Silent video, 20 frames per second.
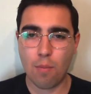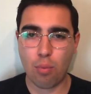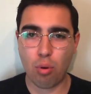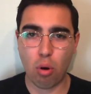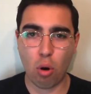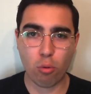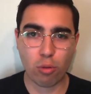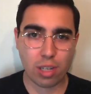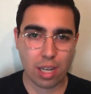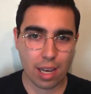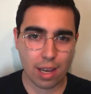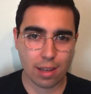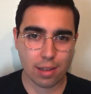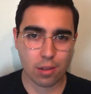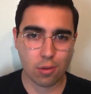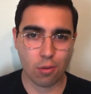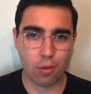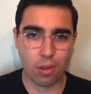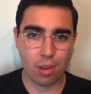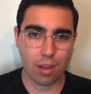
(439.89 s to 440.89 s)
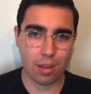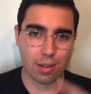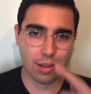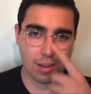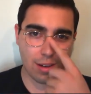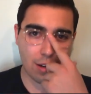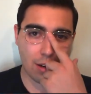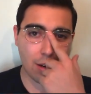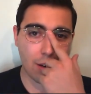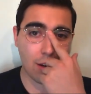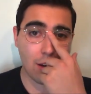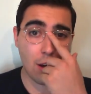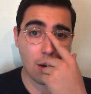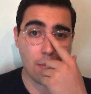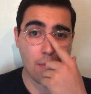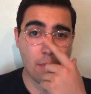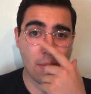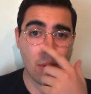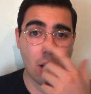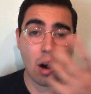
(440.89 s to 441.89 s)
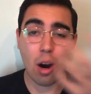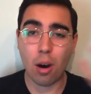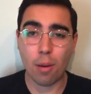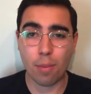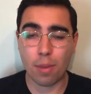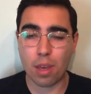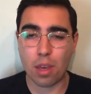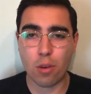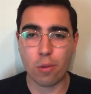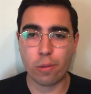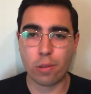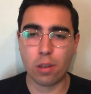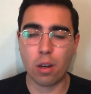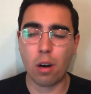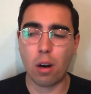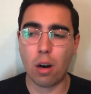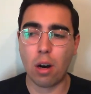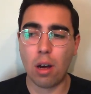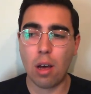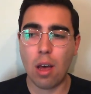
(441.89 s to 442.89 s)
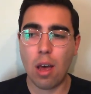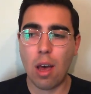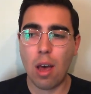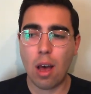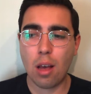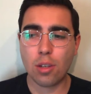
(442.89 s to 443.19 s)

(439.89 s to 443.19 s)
protest or this uh, mob that you saw.